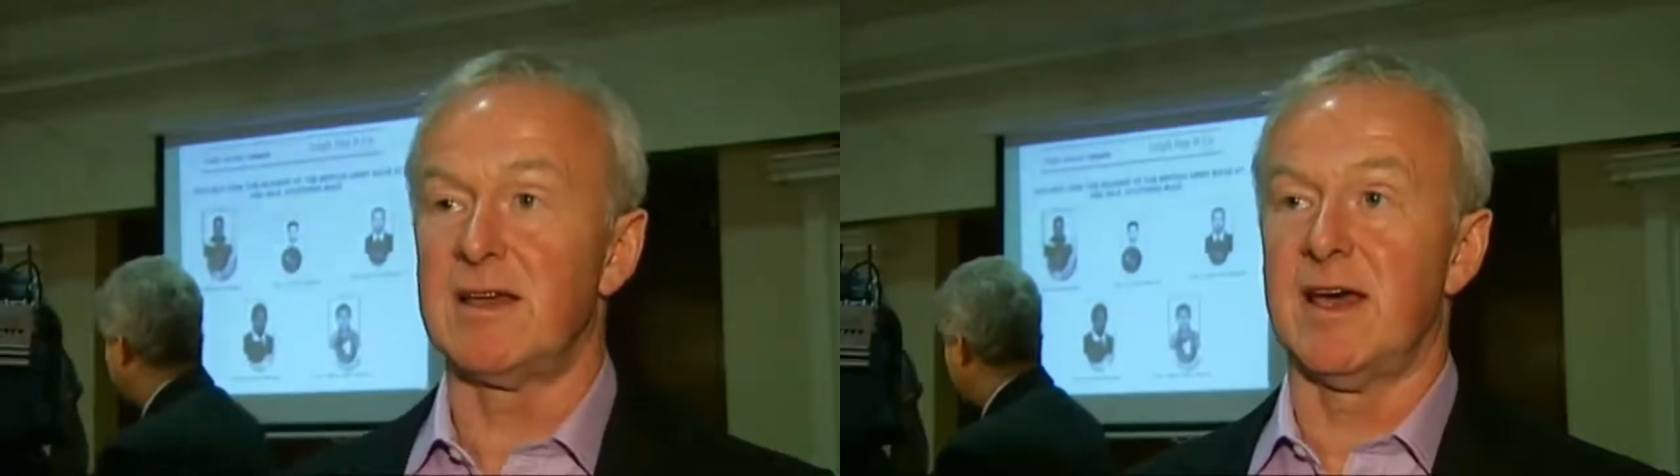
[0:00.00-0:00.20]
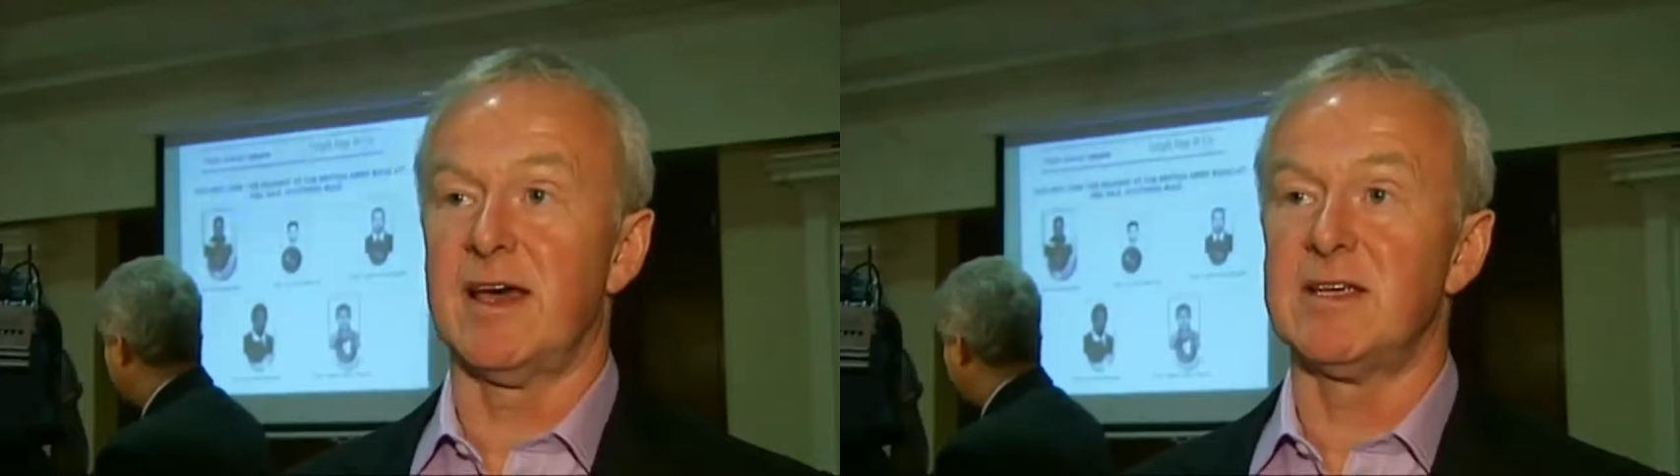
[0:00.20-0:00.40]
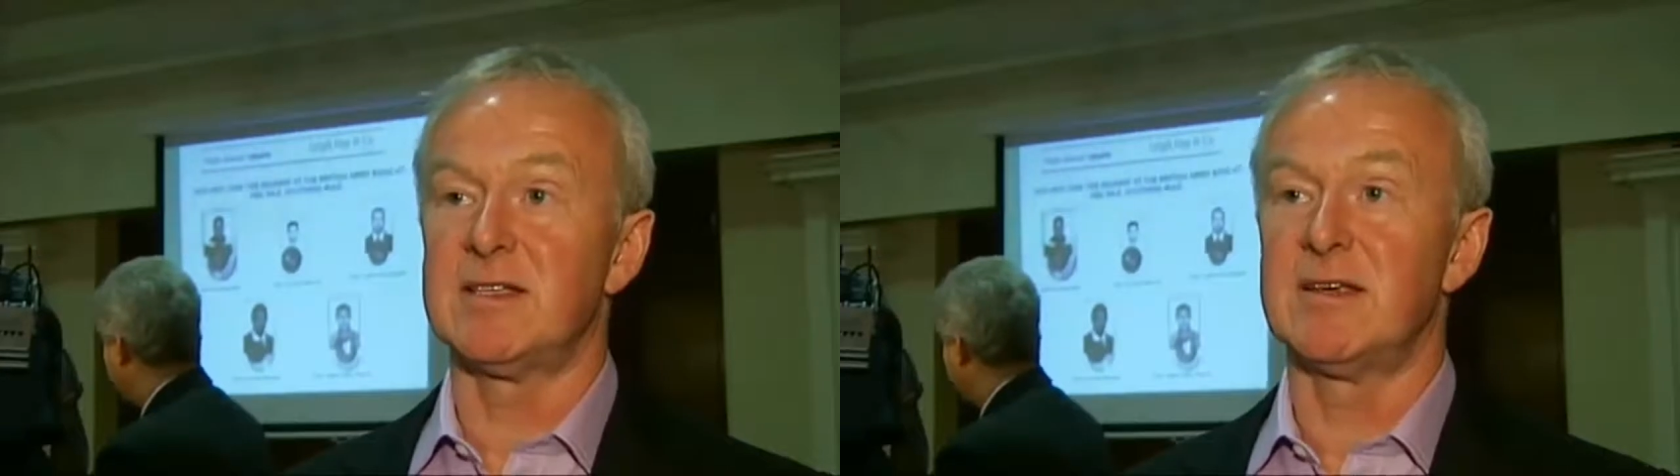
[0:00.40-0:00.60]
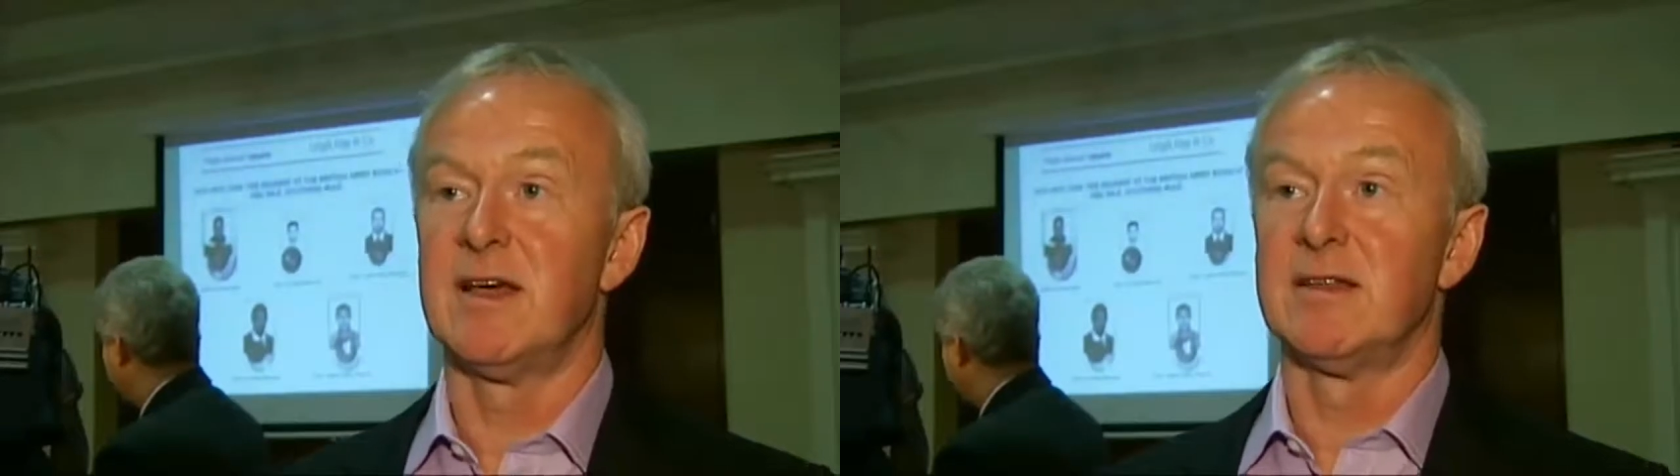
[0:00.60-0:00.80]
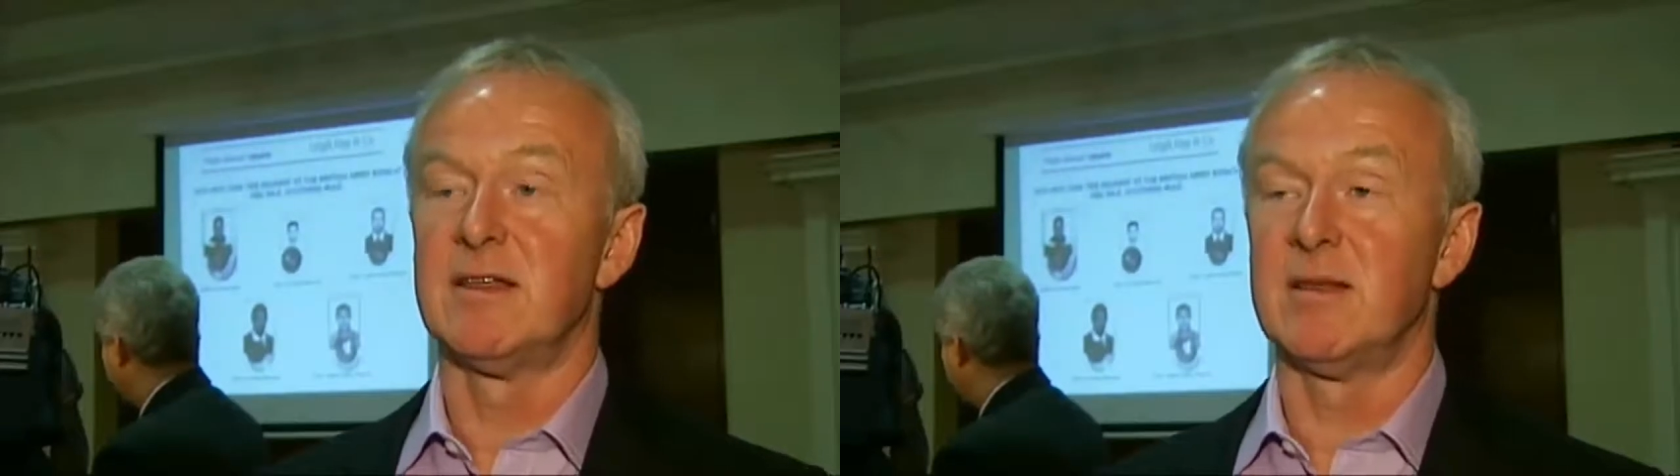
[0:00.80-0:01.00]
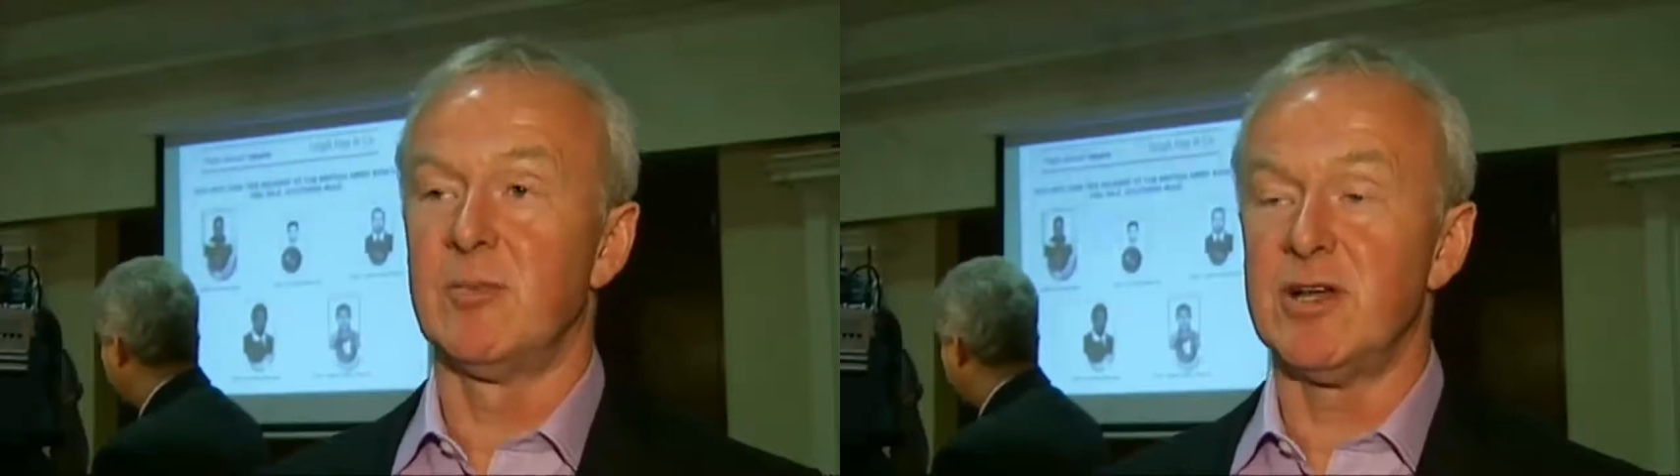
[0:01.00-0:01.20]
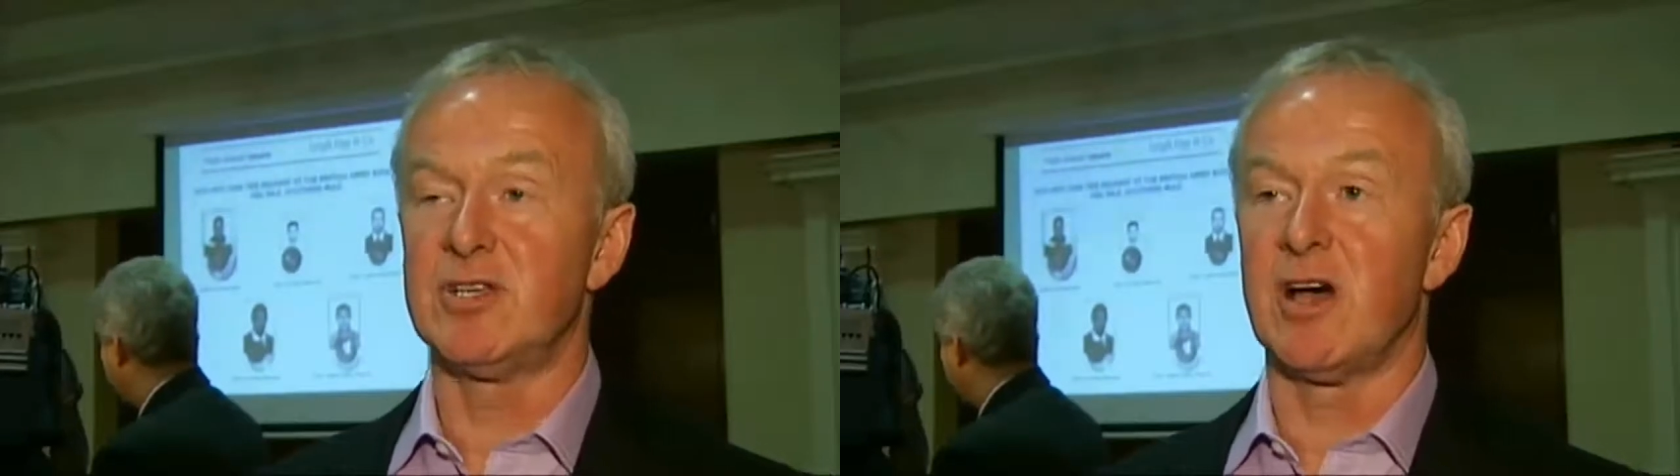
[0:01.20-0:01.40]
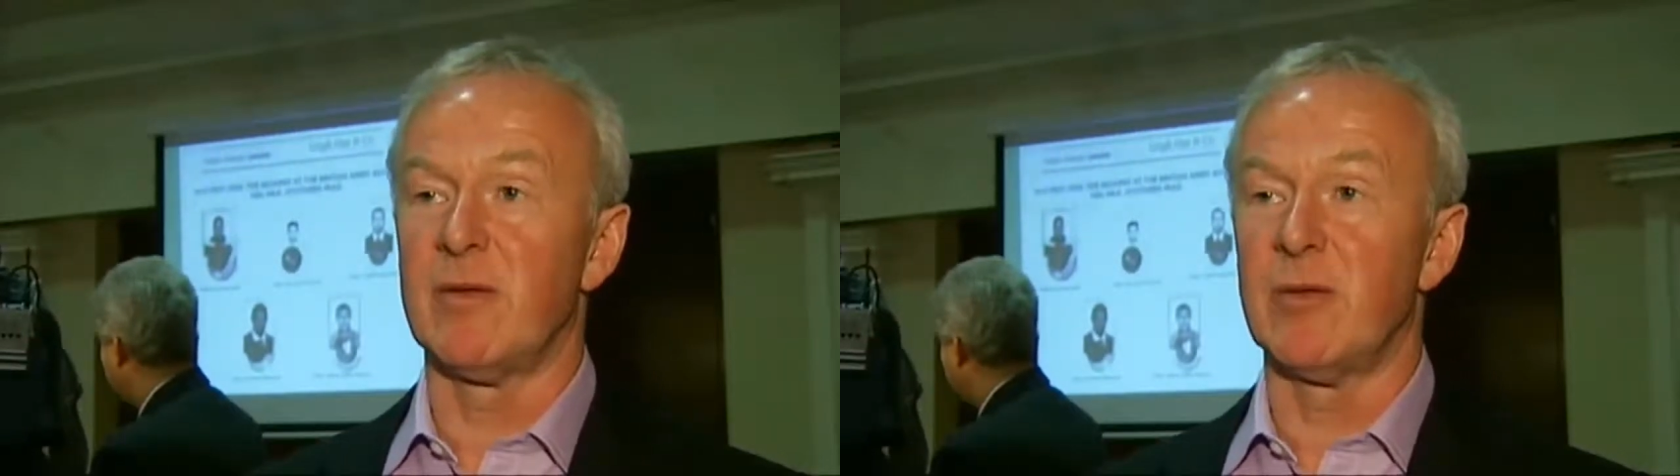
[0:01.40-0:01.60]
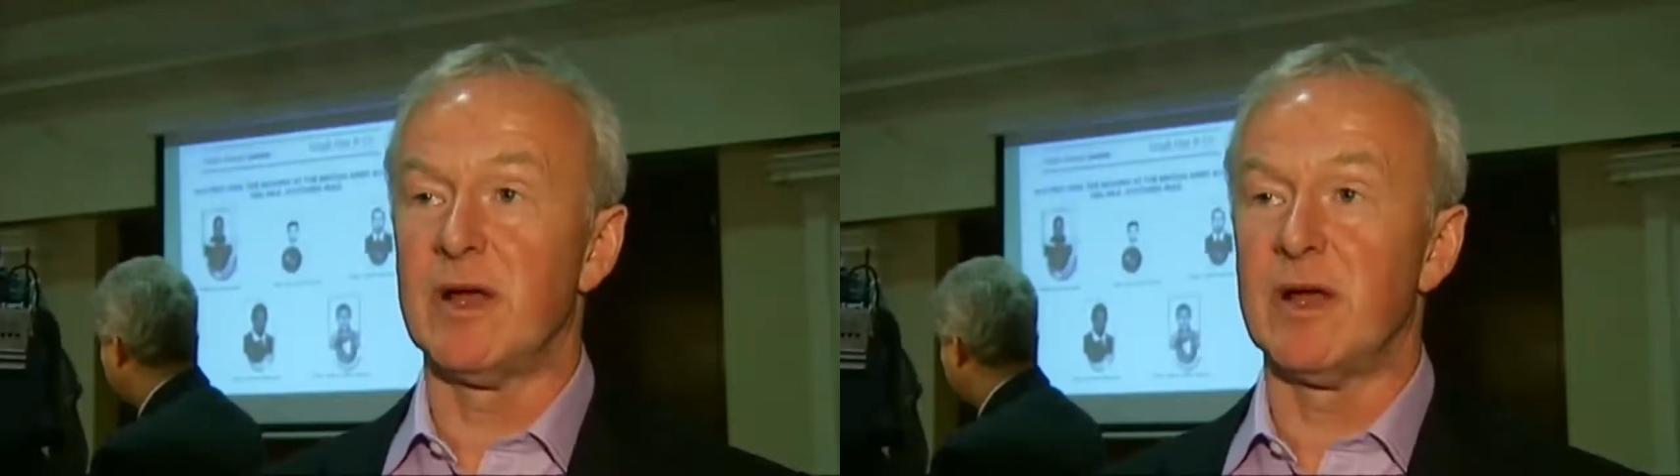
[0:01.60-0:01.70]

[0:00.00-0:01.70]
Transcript: case that the British Army,